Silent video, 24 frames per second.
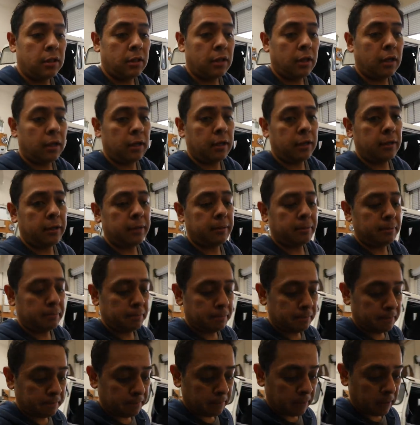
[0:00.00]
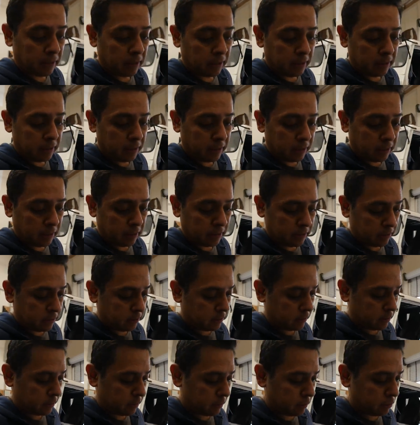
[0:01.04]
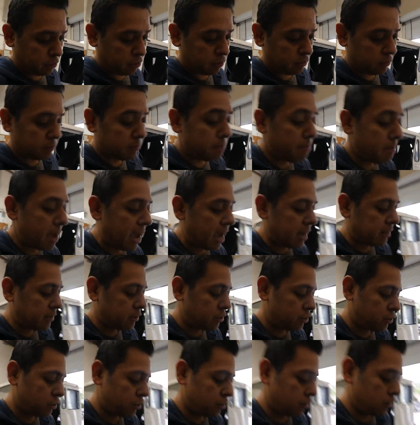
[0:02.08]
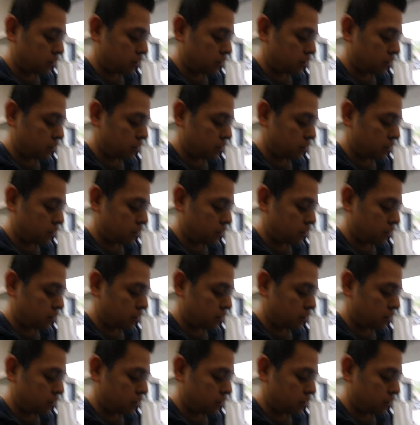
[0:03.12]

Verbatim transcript: Um, other than just match